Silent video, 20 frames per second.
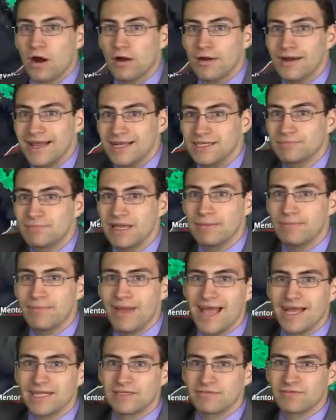our next big
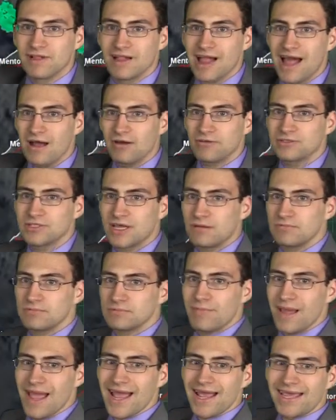batch of clouds comes
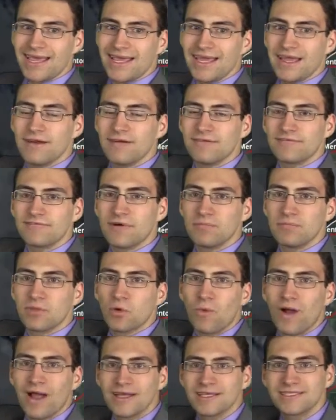back in from the
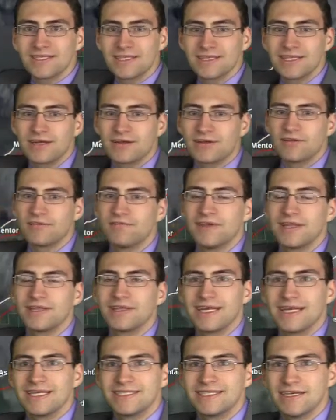west, Toledo to
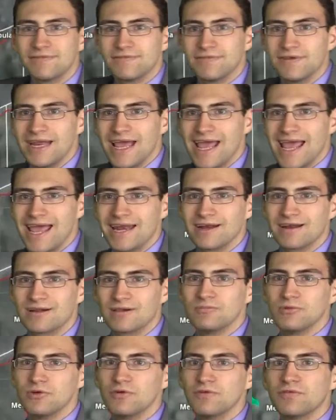Findlay to Tiffin, and it'll
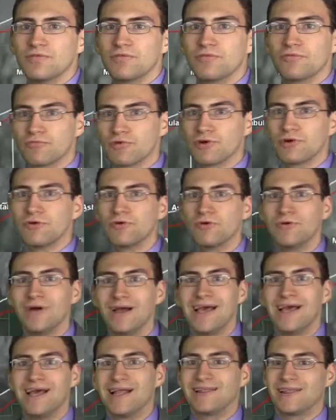move through
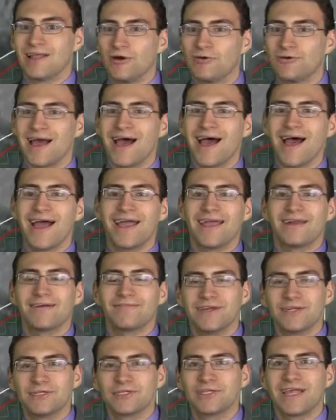Lodi and
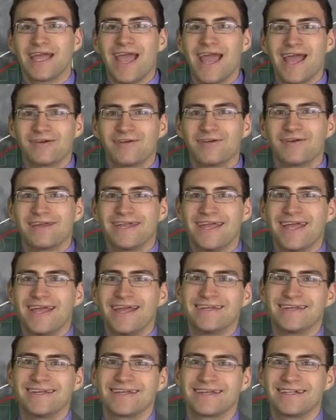eventually Akron,
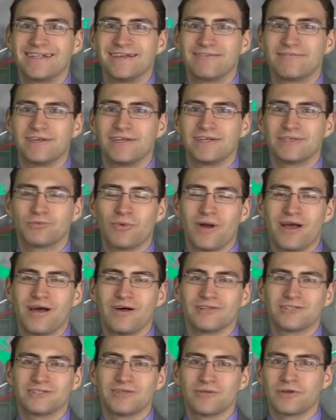Canton, and Cleveland as
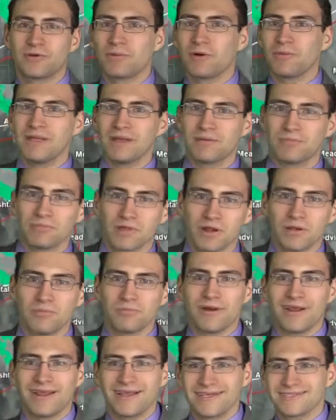well. So there will be a little
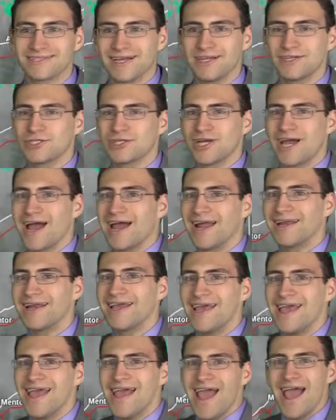break of sunshine.
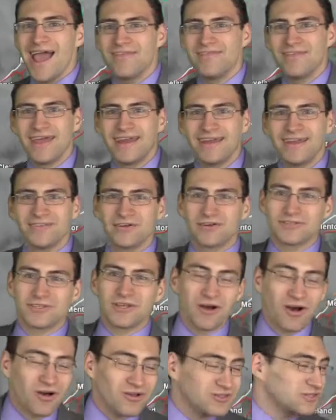And then there's
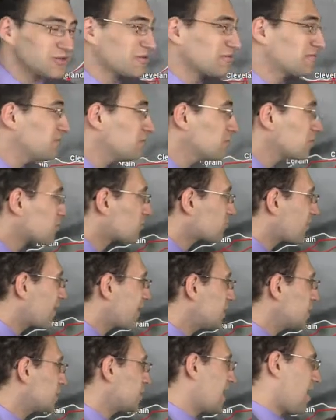also a few little
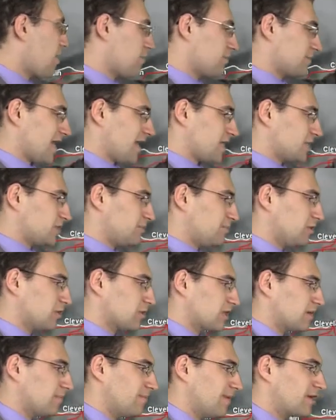rain showers.
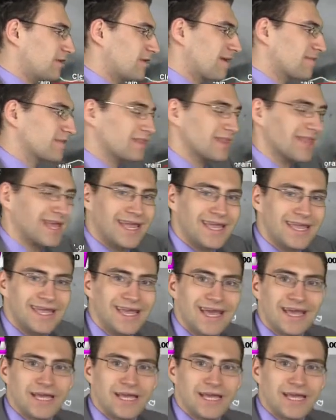Ashtabula to Mentor on the lake,